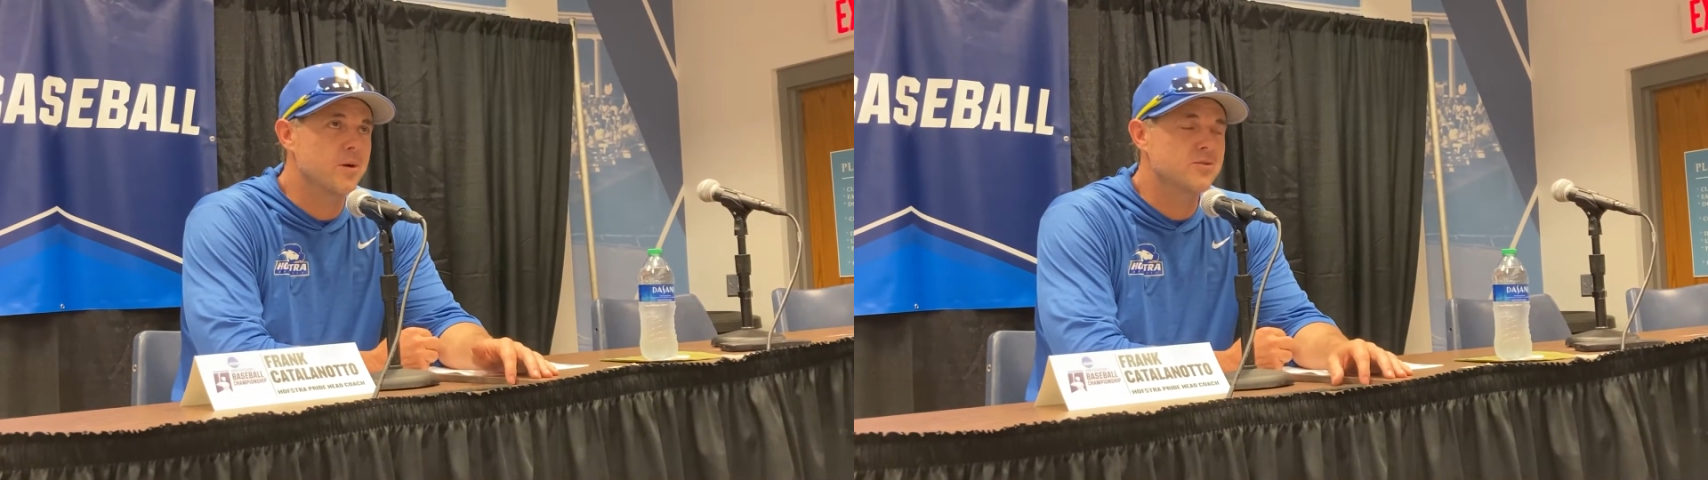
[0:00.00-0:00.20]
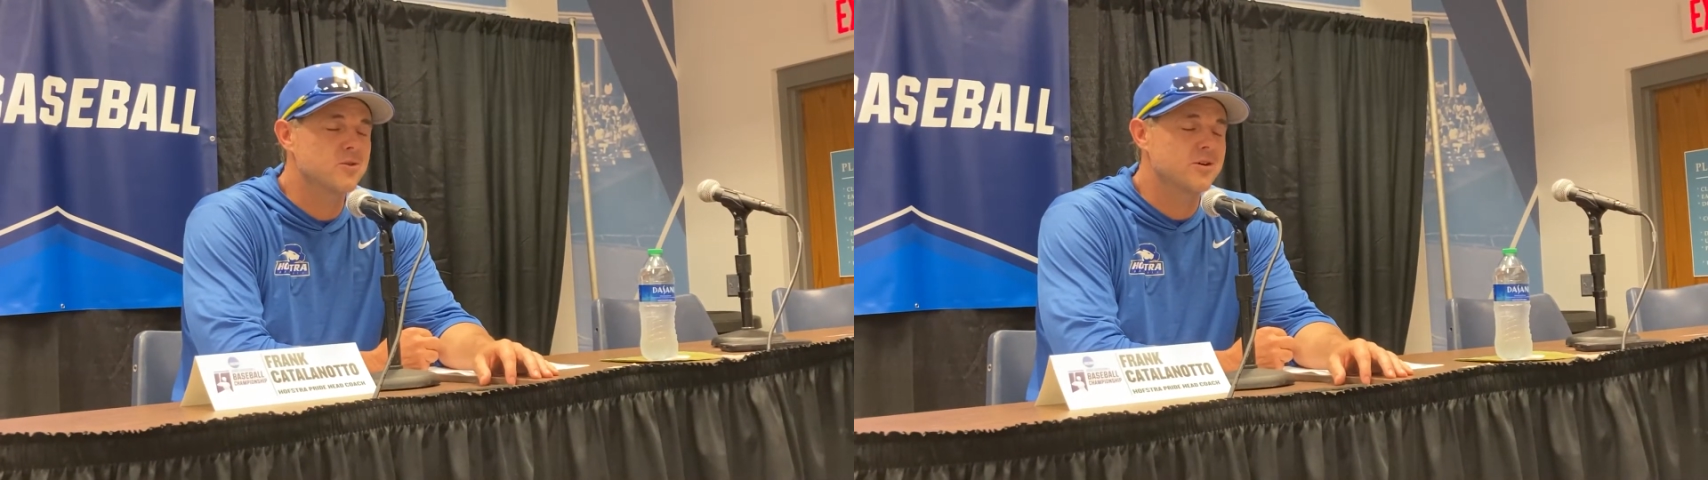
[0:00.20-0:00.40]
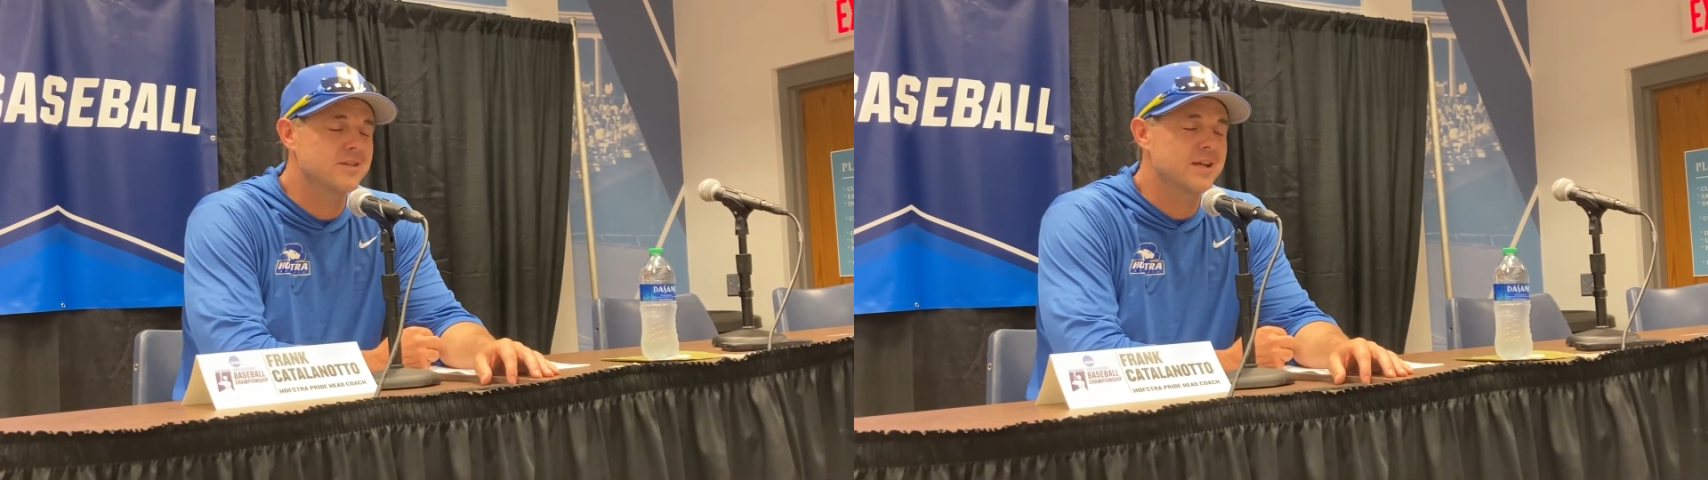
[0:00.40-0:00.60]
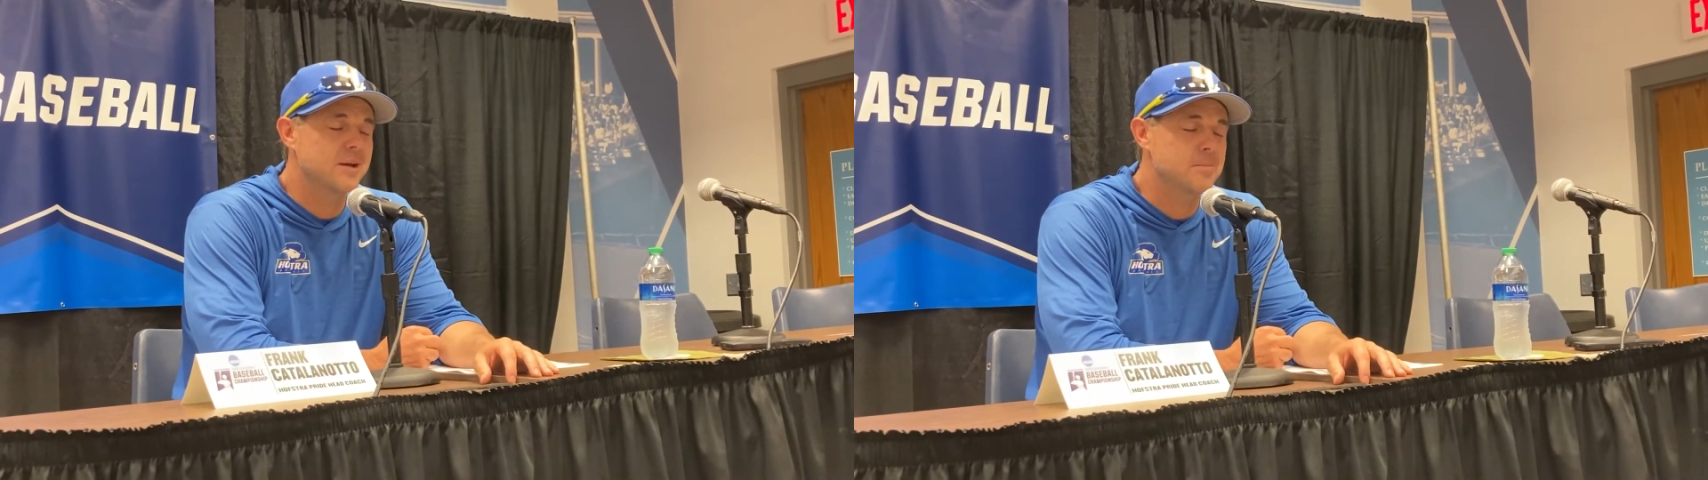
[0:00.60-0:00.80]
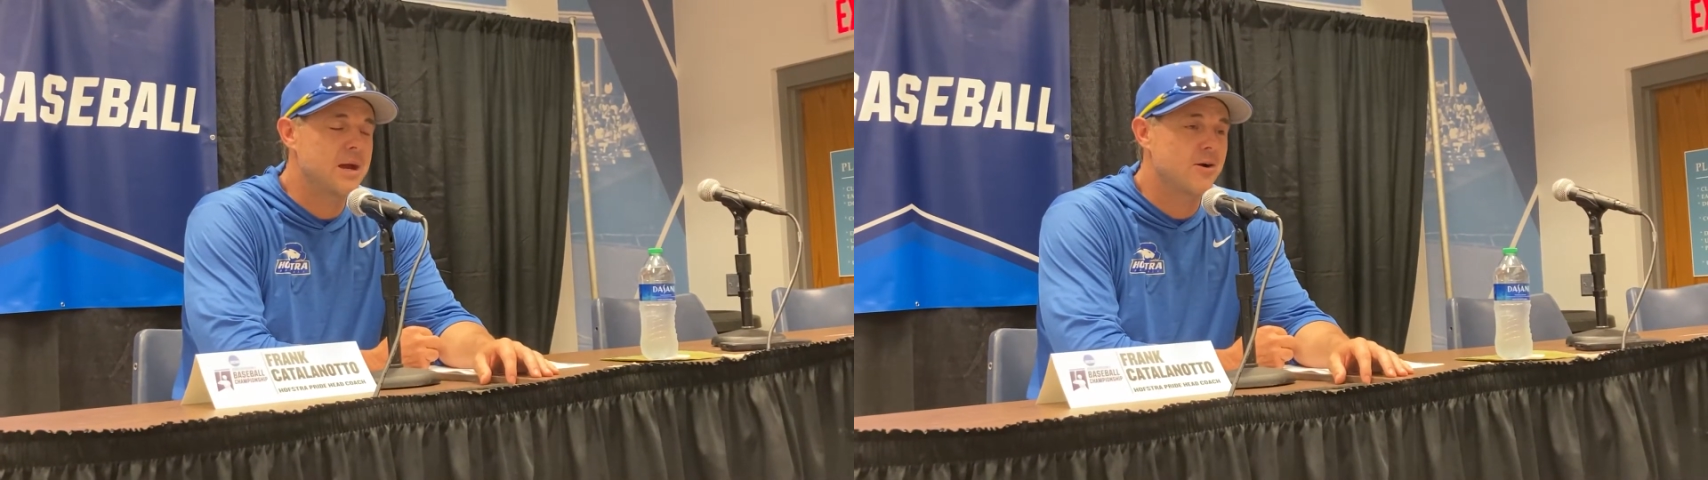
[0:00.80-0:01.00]
it starts to get
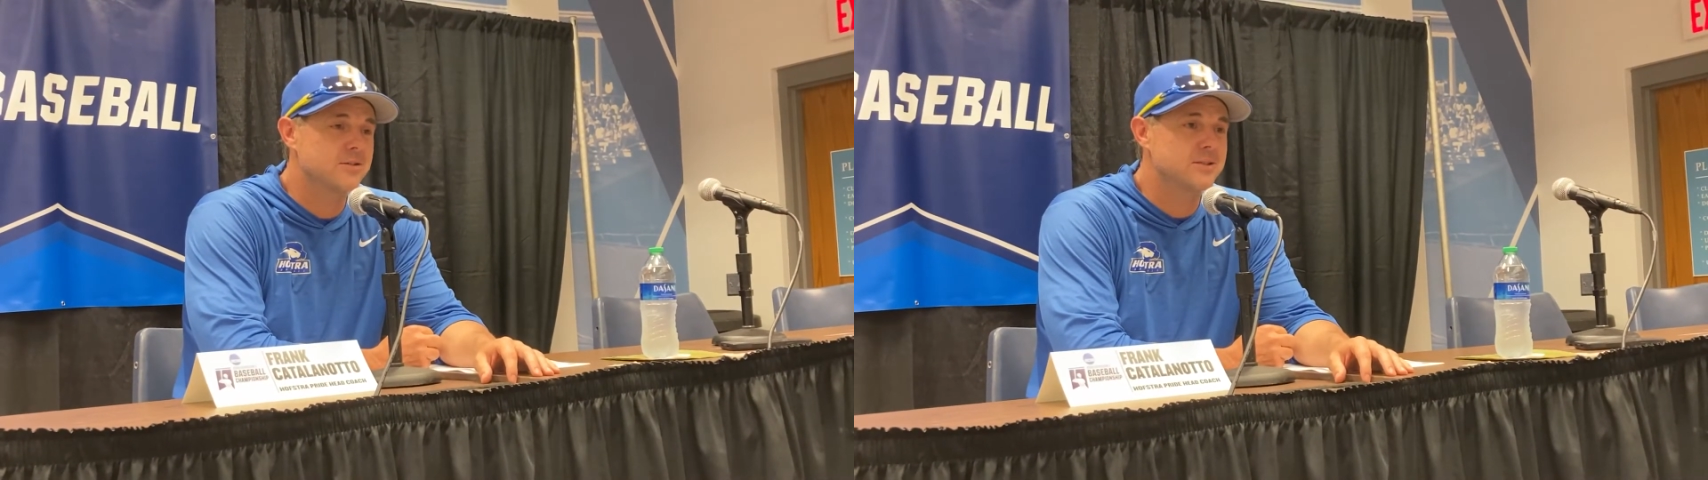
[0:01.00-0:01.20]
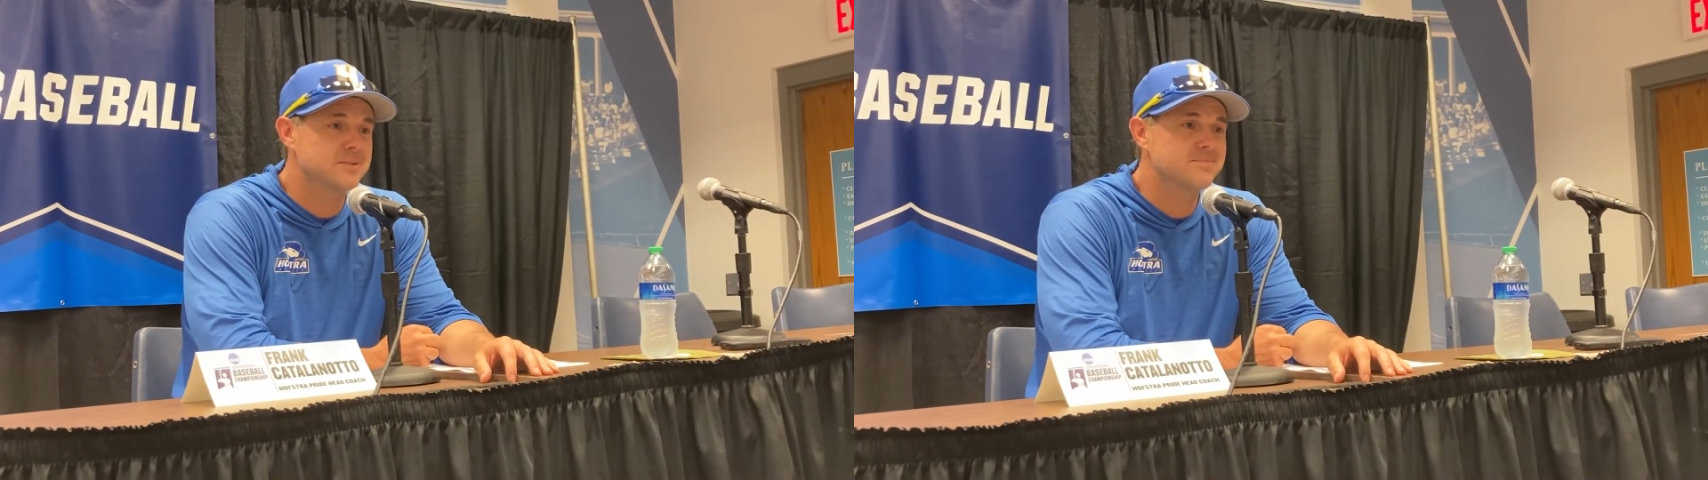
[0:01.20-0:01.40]
embarrassing.